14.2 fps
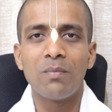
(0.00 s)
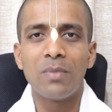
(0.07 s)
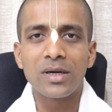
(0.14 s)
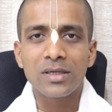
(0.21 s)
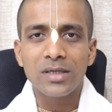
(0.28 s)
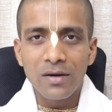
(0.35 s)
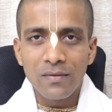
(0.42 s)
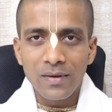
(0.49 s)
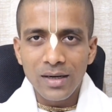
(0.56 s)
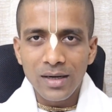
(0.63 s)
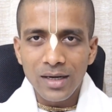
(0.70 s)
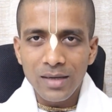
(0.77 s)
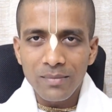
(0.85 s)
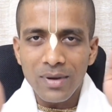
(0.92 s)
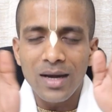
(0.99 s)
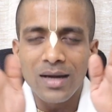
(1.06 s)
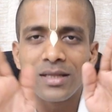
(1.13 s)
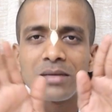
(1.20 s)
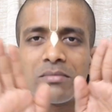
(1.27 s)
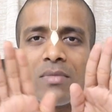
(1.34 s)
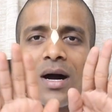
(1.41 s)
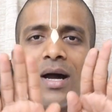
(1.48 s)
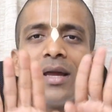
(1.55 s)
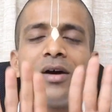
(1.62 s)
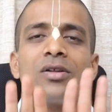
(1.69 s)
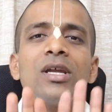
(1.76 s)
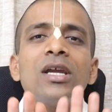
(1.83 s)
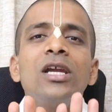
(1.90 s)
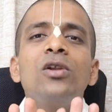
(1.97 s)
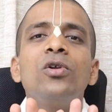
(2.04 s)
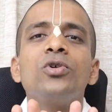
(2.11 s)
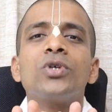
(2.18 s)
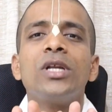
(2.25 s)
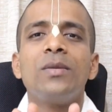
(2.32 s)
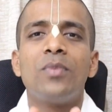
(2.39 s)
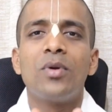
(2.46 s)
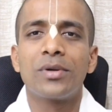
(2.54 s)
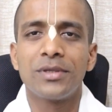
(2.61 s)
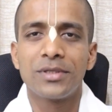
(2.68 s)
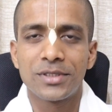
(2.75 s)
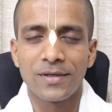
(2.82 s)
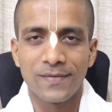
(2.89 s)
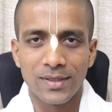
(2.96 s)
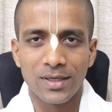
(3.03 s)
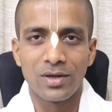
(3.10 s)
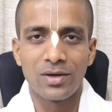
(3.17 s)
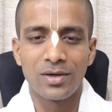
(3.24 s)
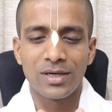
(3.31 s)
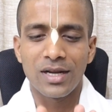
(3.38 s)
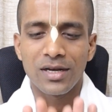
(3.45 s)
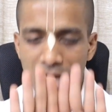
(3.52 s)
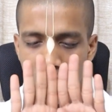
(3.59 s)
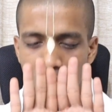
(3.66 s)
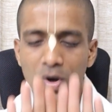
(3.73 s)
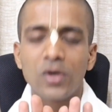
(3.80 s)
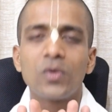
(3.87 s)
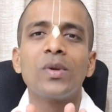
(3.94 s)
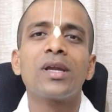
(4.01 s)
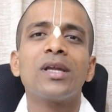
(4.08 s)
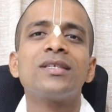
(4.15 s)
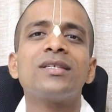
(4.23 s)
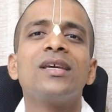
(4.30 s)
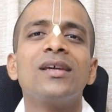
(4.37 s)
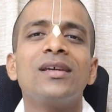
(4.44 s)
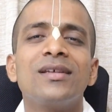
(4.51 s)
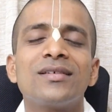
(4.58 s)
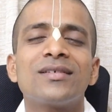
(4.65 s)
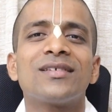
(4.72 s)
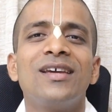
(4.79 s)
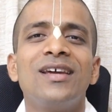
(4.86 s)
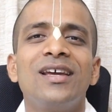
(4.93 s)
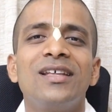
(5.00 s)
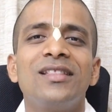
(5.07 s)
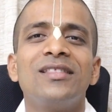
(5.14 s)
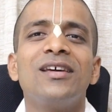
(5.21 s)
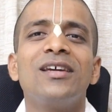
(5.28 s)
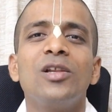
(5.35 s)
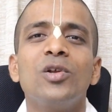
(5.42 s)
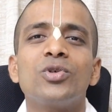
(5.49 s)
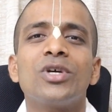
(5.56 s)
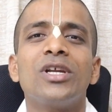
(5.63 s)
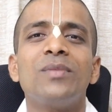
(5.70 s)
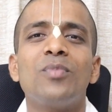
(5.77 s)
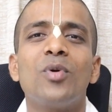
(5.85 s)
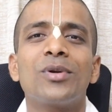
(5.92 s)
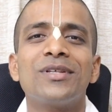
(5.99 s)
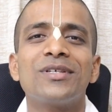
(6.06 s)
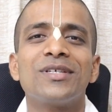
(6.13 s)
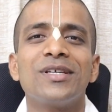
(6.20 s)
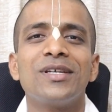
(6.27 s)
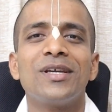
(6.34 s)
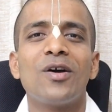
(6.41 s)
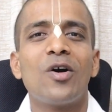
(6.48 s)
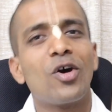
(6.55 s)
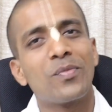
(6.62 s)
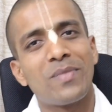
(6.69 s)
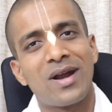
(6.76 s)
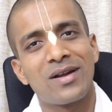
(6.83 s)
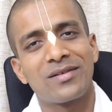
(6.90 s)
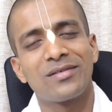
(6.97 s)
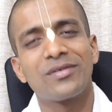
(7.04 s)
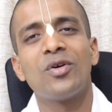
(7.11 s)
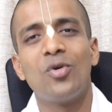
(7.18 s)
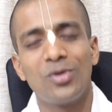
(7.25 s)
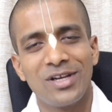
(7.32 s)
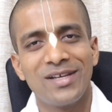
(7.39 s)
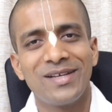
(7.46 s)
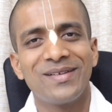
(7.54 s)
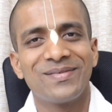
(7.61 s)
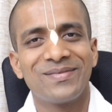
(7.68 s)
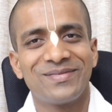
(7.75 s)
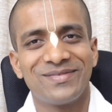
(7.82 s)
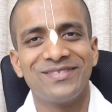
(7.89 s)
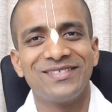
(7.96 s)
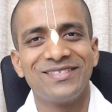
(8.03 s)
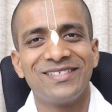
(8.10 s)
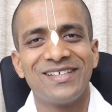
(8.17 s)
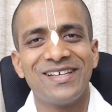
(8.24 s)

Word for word: but covered by the Maya, the illusory potency of the Lord. And now what we can see is the illusory potency or matter only. Hmm.